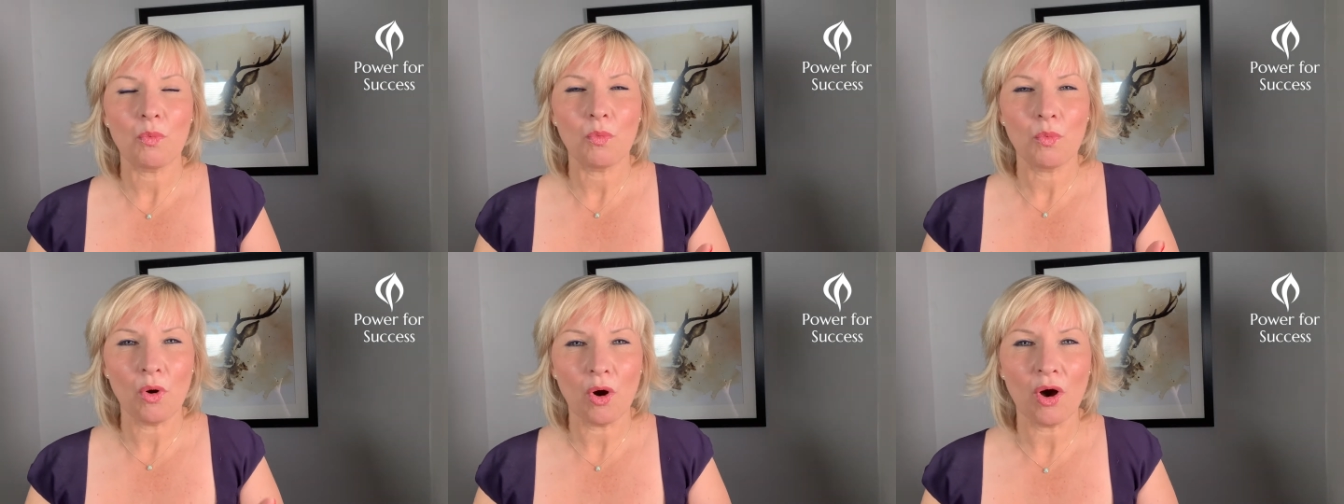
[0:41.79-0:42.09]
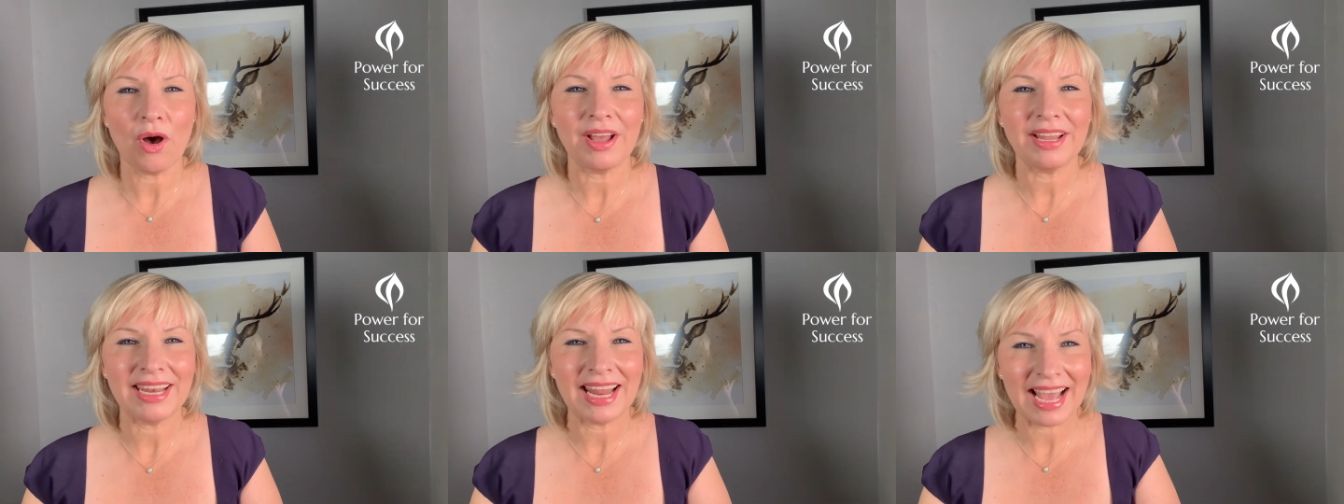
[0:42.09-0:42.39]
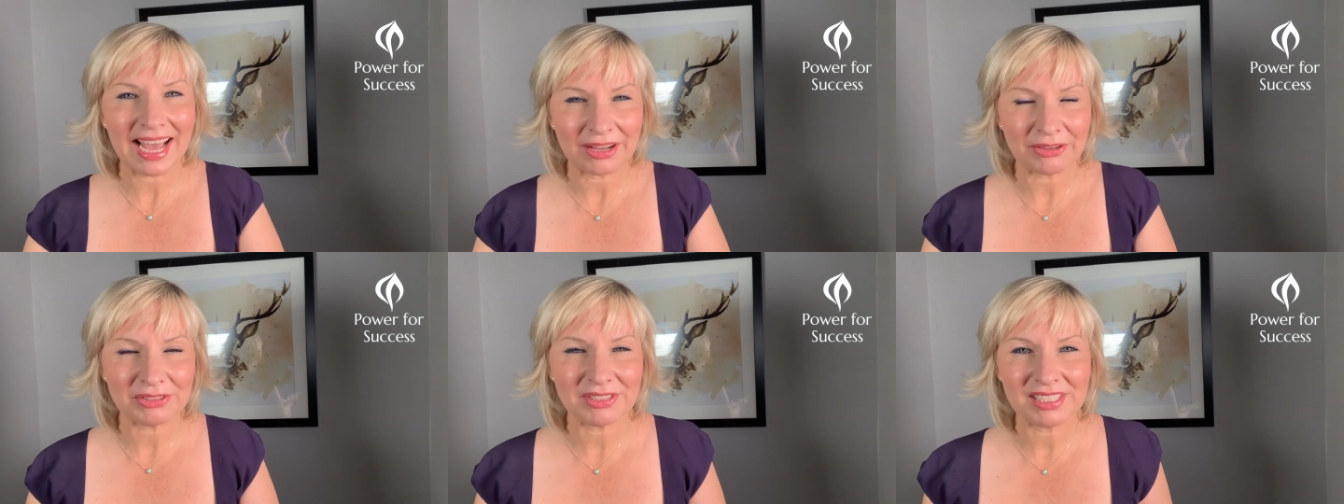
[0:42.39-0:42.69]
What and
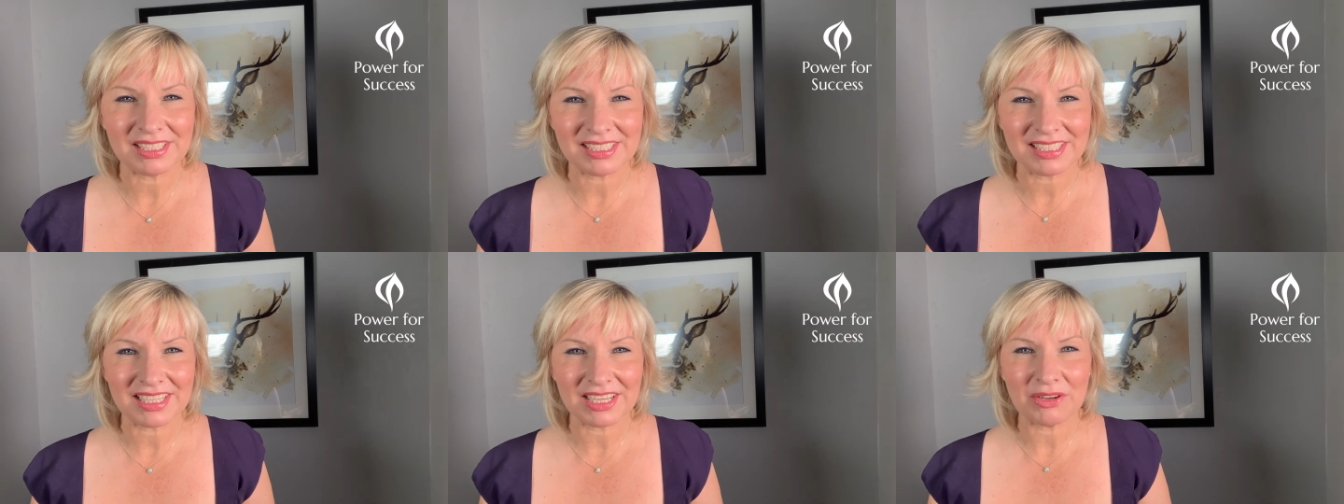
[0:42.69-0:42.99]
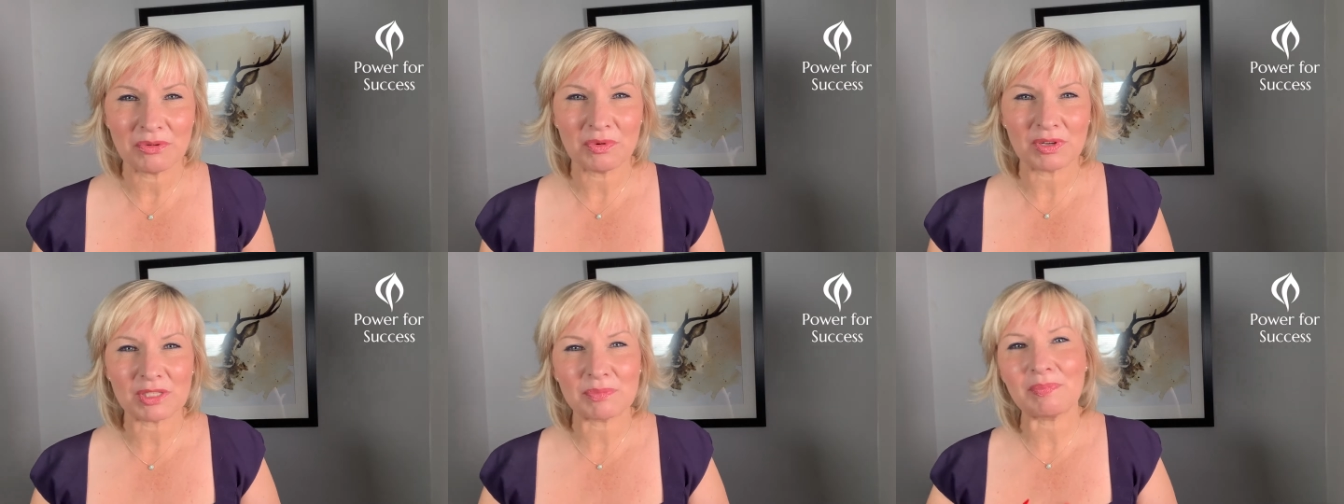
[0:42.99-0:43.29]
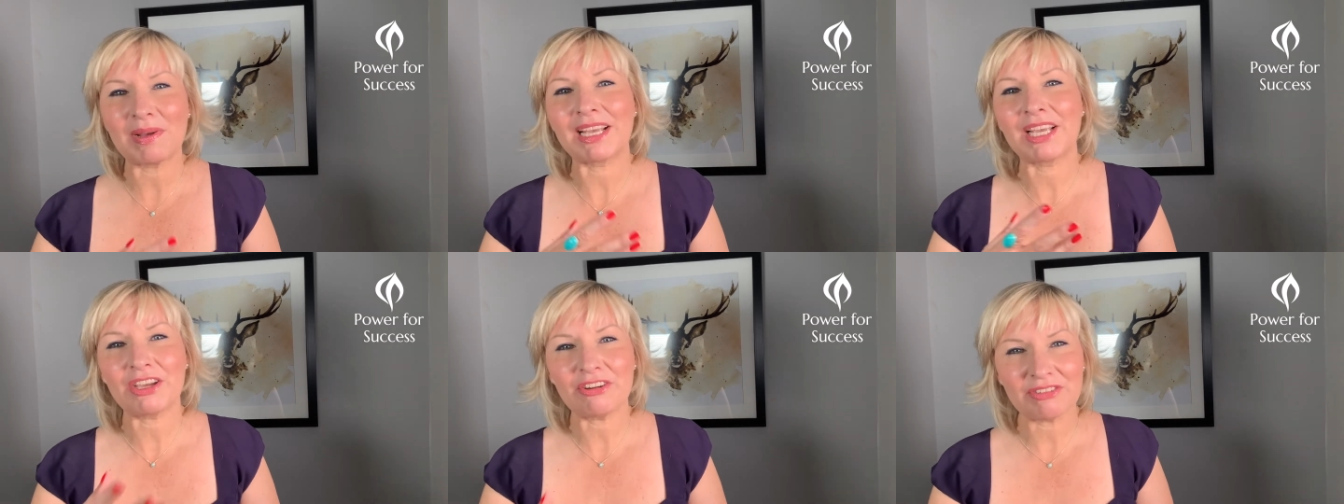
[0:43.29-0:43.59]
how to do? What's
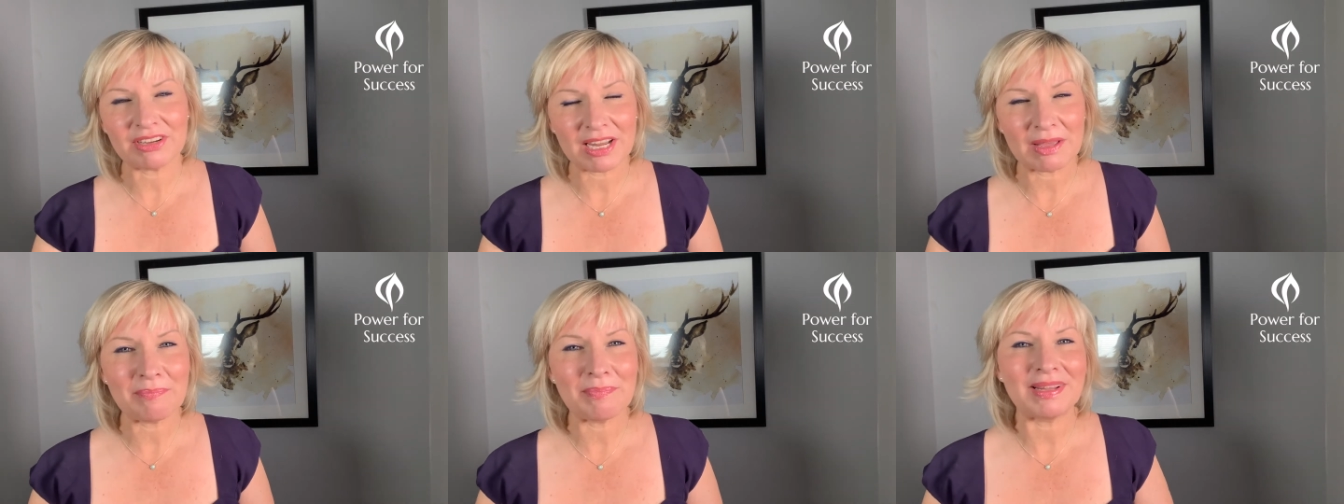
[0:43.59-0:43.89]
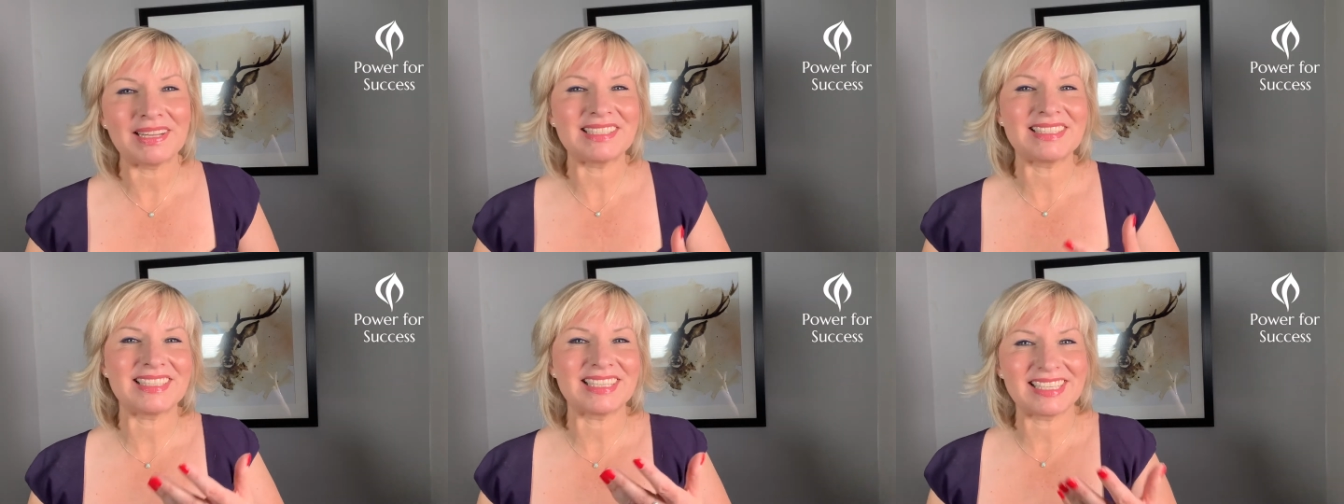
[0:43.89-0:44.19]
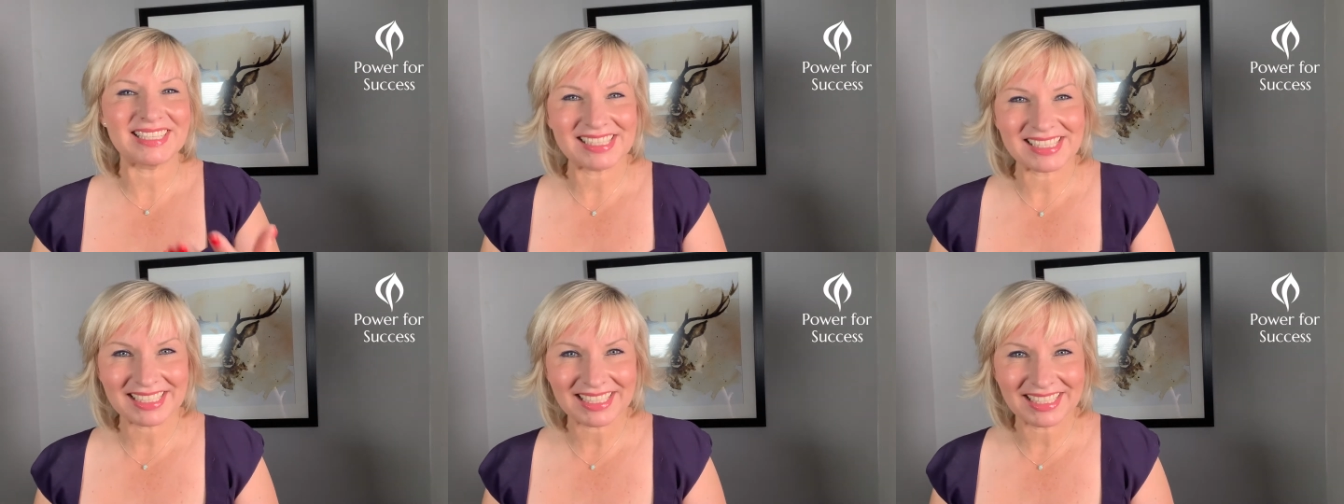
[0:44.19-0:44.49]
my current
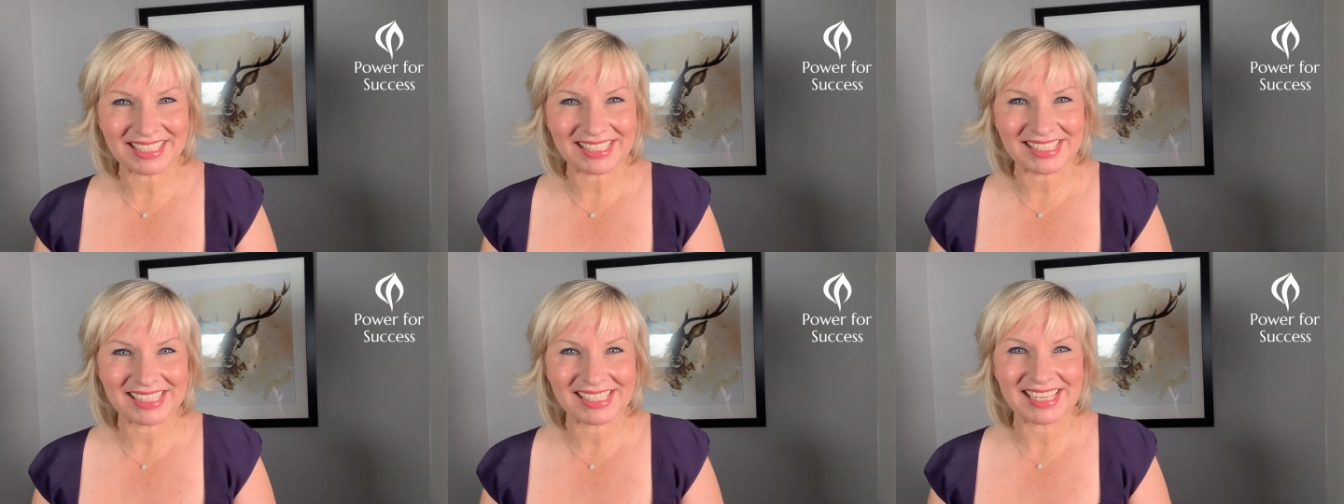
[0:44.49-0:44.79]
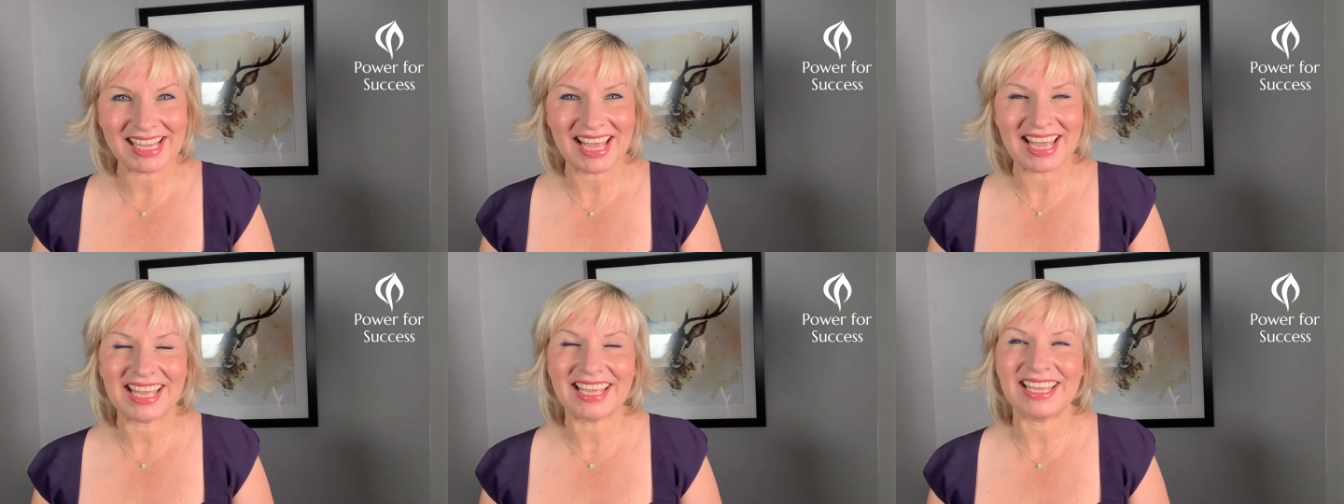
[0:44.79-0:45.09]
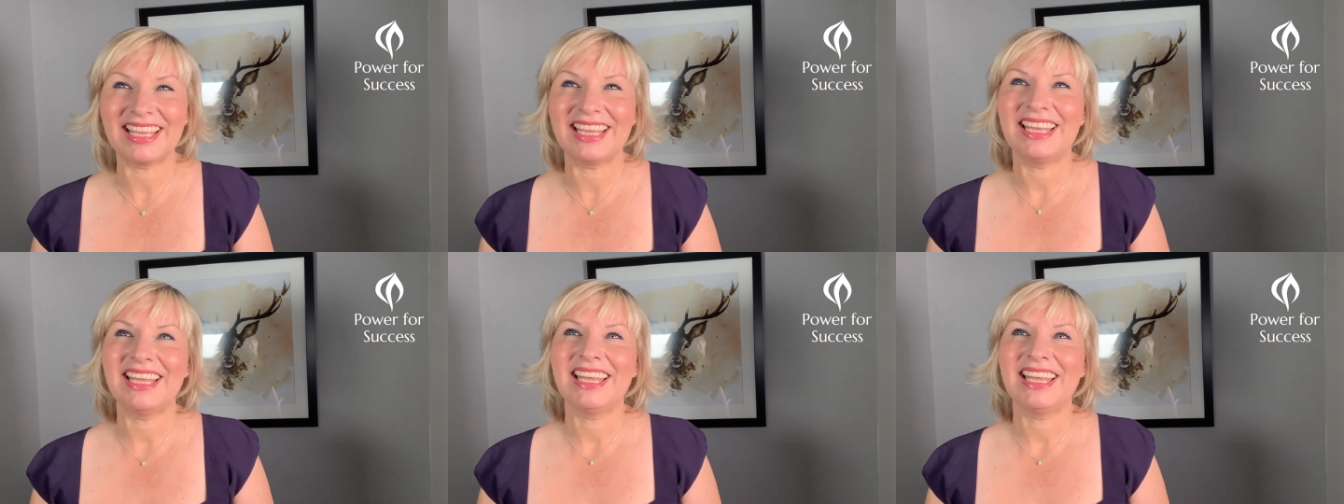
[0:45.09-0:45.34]
ability and skill set?